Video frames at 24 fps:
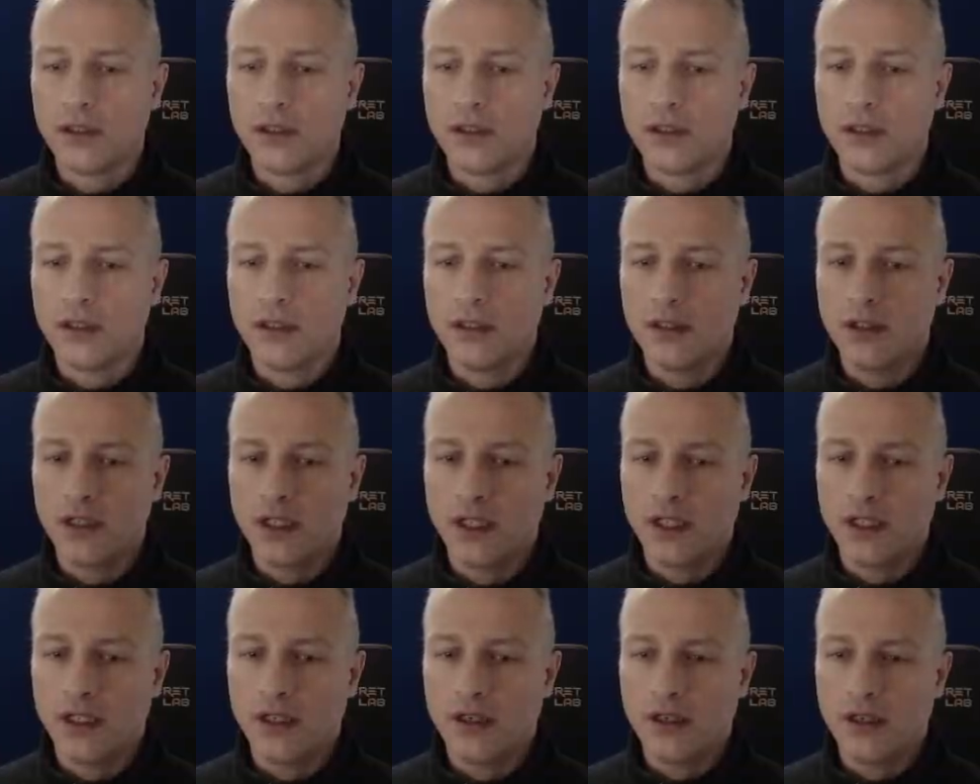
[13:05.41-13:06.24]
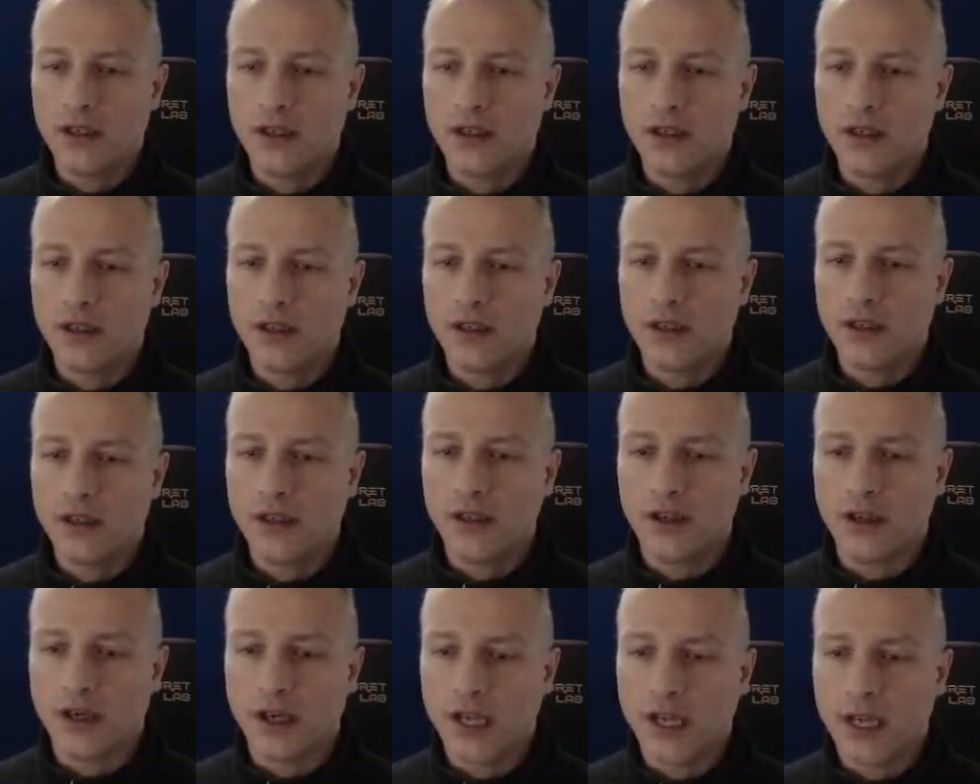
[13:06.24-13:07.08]
And then
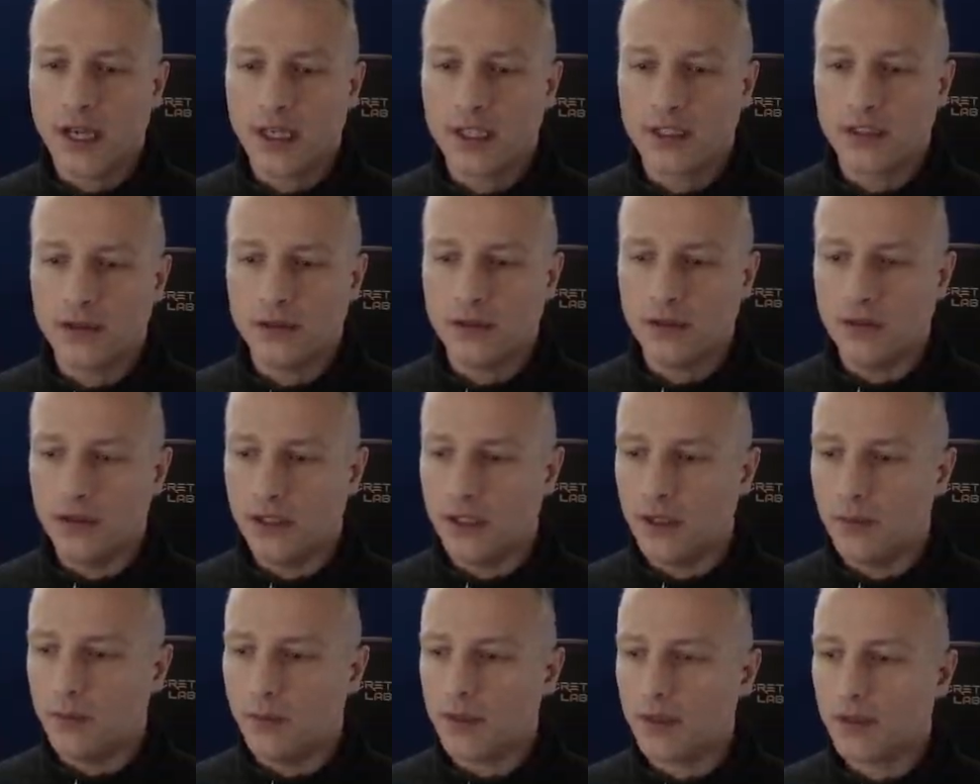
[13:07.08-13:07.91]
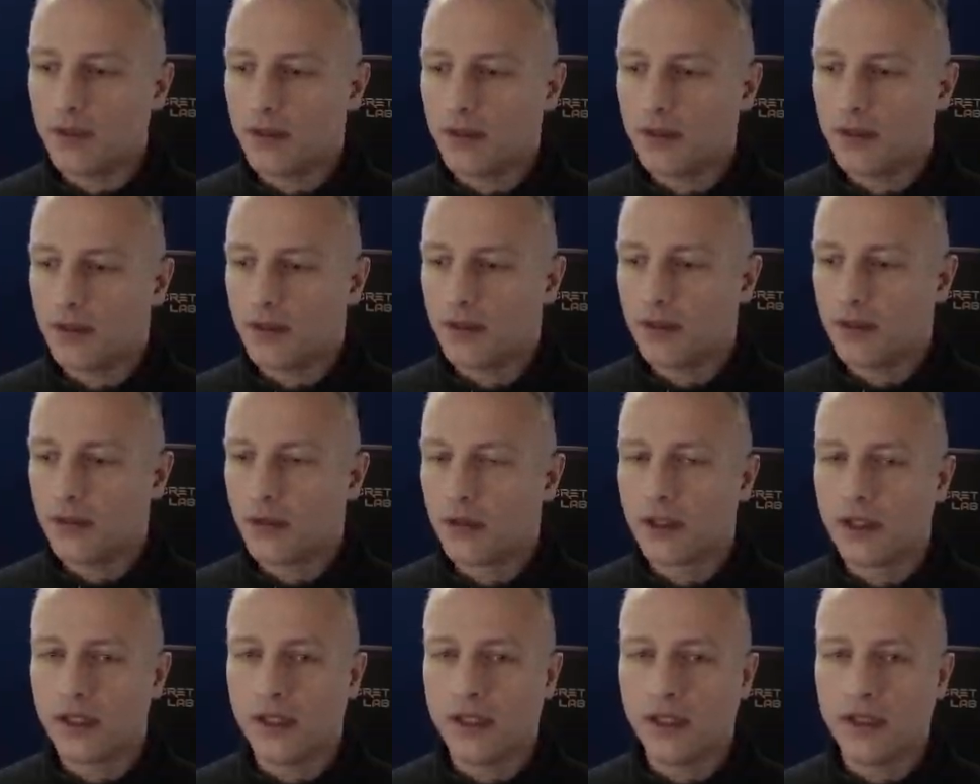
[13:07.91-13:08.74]
you're axle deep.
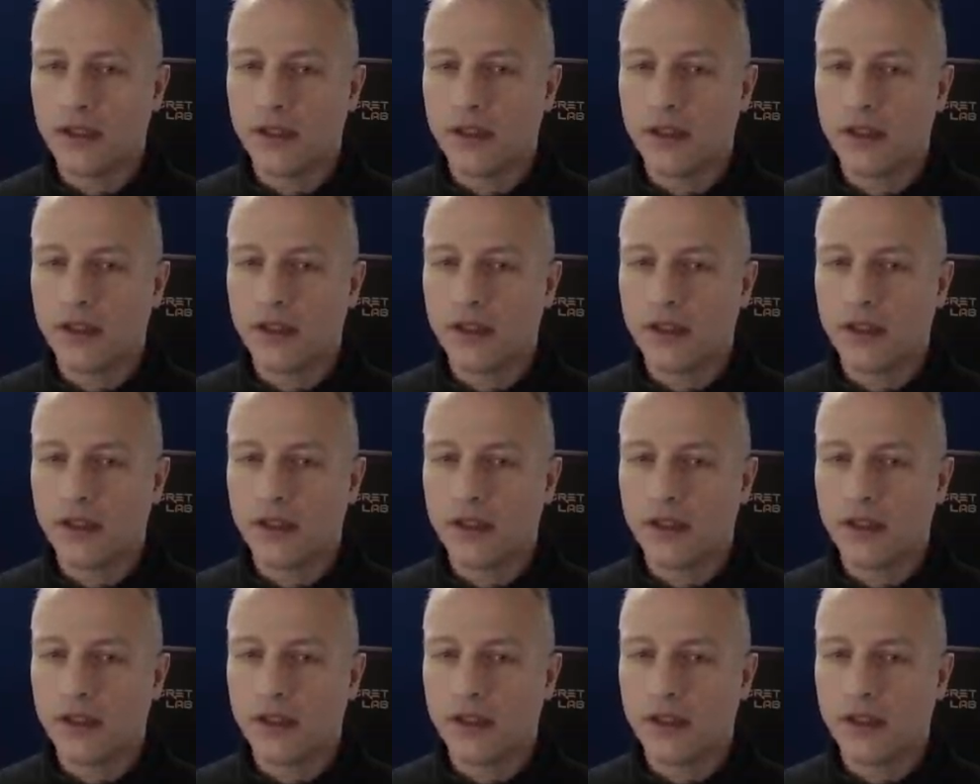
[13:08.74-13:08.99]
Okay.